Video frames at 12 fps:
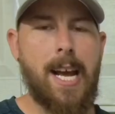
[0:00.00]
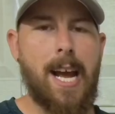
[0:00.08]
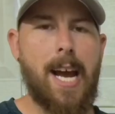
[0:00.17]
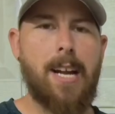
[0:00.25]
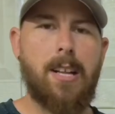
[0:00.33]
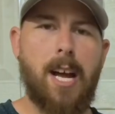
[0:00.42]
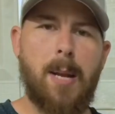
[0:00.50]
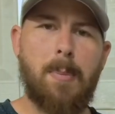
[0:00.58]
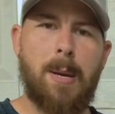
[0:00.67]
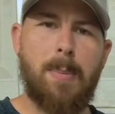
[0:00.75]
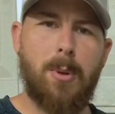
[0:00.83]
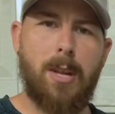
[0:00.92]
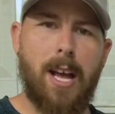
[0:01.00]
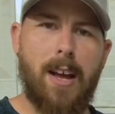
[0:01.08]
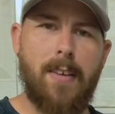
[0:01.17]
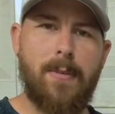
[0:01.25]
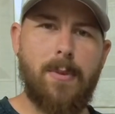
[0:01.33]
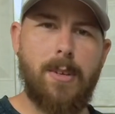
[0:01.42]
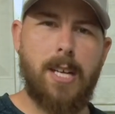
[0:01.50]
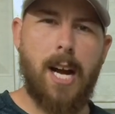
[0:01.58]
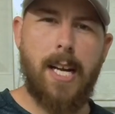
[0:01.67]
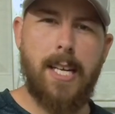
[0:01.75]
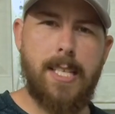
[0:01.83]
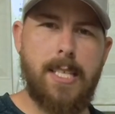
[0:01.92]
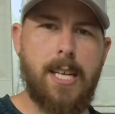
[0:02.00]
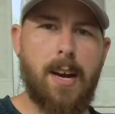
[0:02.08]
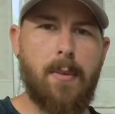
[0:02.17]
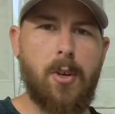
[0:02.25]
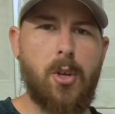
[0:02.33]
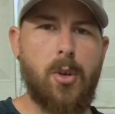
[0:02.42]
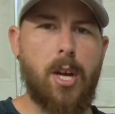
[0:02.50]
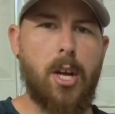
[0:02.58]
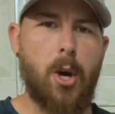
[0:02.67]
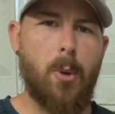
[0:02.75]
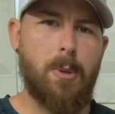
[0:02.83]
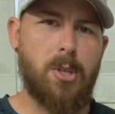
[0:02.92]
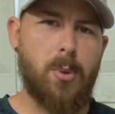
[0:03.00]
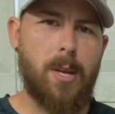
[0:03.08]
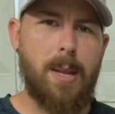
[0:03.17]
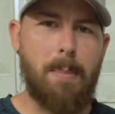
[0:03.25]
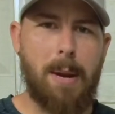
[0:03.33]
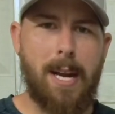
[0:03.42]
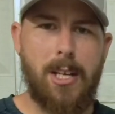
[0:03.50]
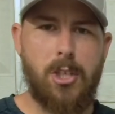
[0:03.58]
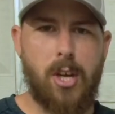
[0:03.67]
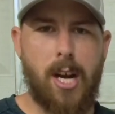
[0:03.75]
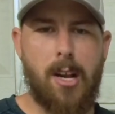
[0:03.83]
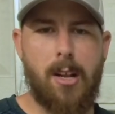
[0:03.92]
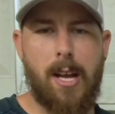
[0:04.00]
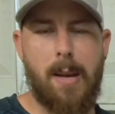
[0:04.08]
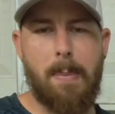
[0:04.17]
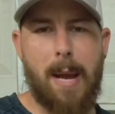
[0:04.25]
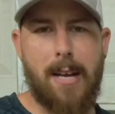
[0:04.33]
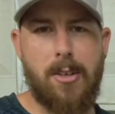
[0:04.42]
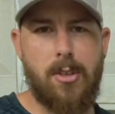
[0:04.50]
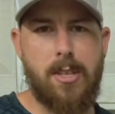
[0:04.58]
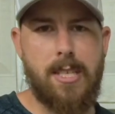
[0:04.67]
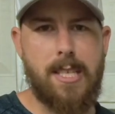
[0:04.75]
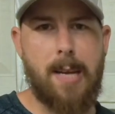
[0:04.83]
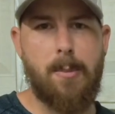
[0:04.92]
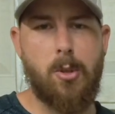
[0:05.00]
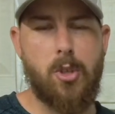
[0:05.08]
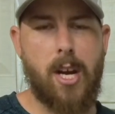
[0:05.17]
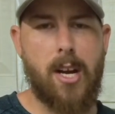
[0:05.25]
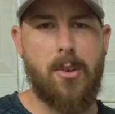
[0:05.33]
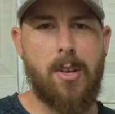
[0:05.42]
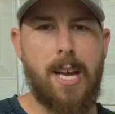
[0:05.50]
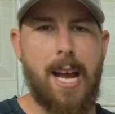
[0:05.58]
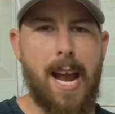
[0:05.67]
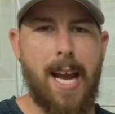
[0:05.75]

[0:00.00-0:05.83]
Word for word: And a lot of people have kind of discovered you can go between the beta channel and back to the stable channel